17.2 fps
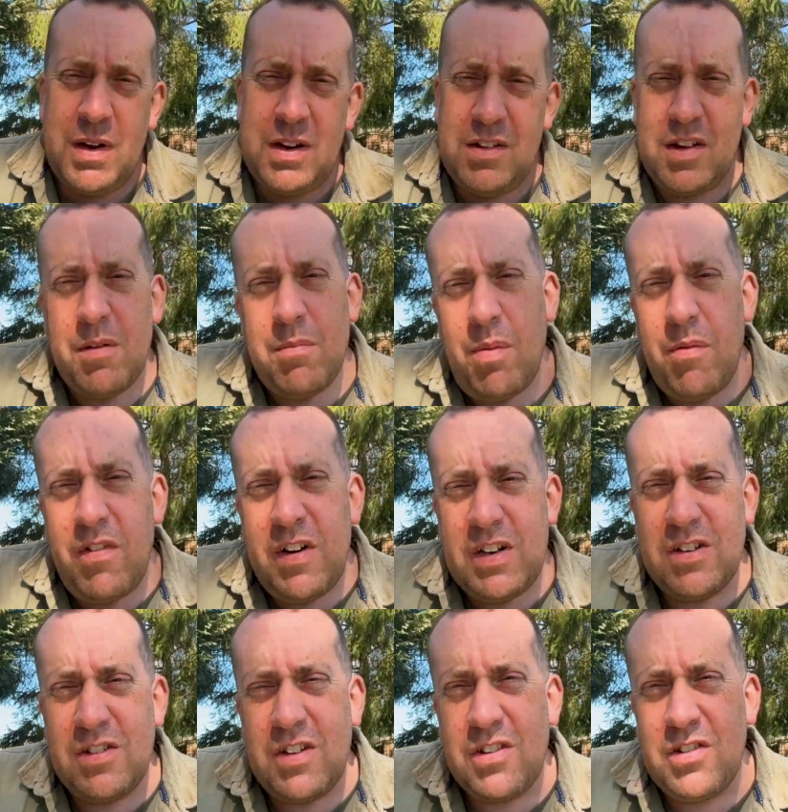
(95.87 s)
means the
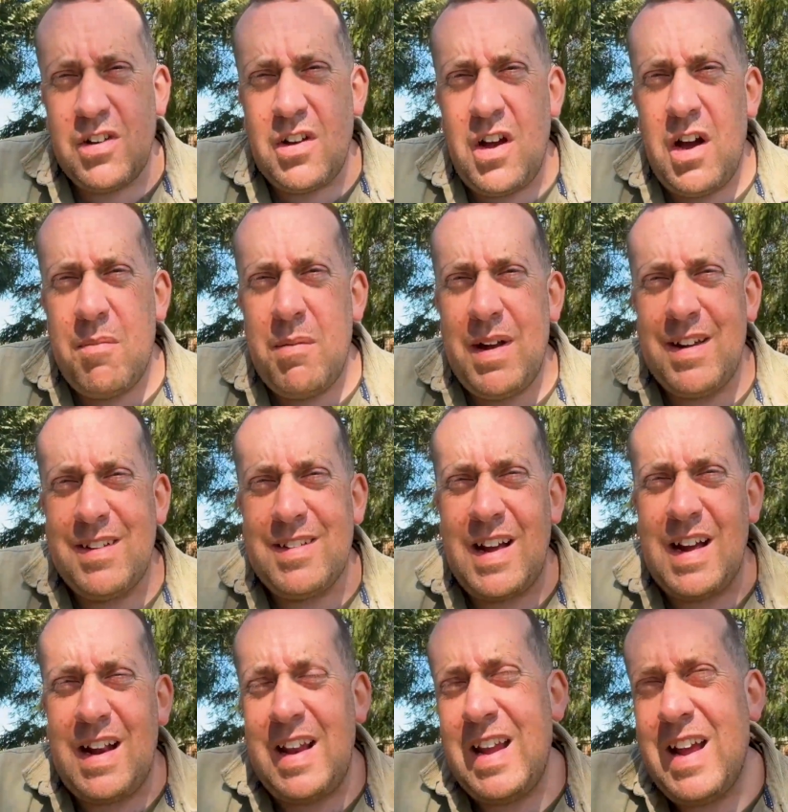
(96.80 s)
provision doesn't come
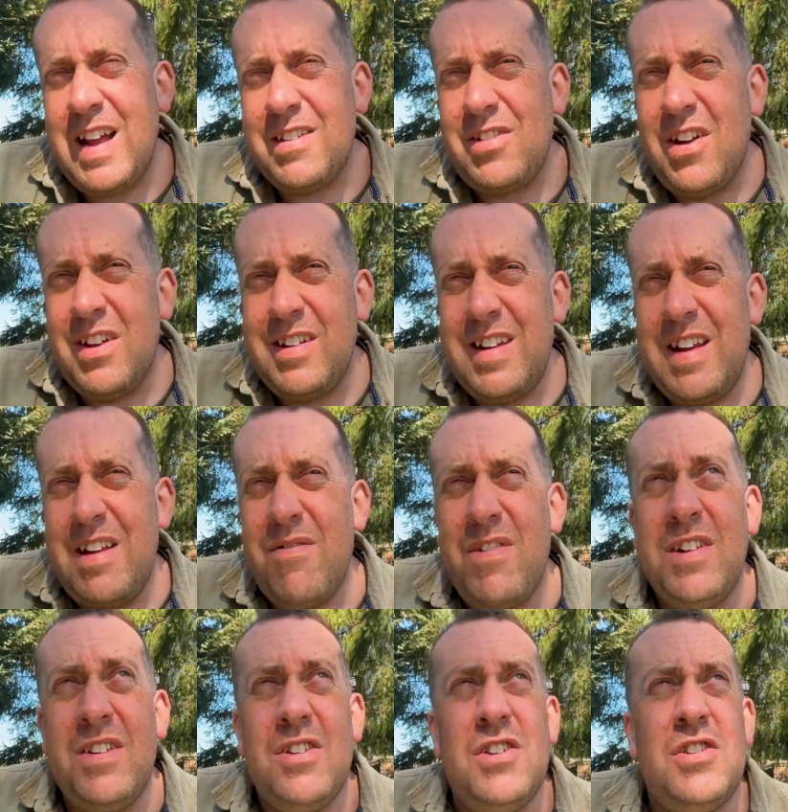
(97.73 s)
exactly as I'd
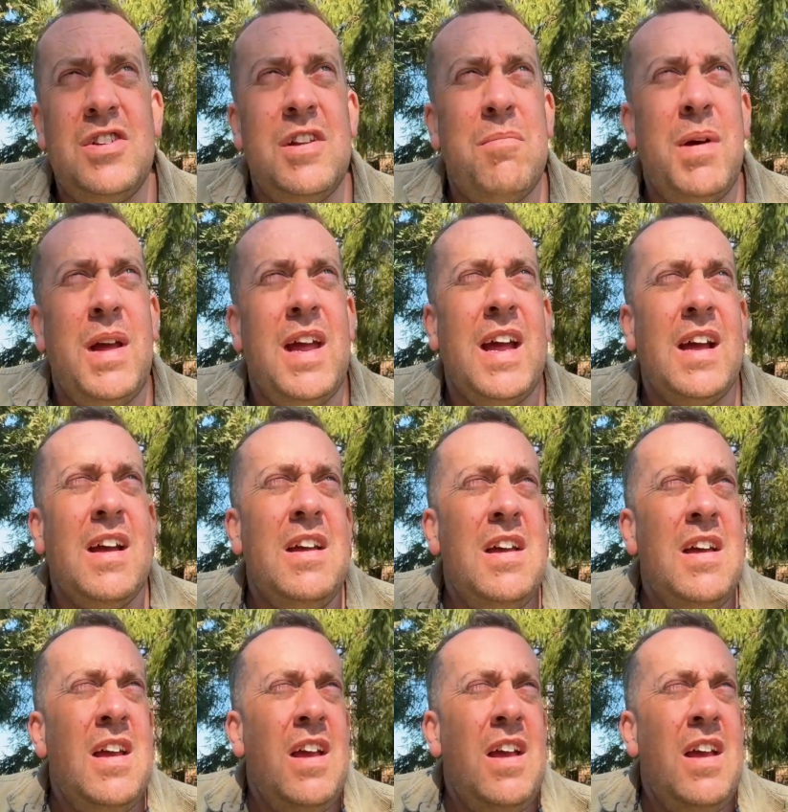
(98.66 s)
envisaged it being.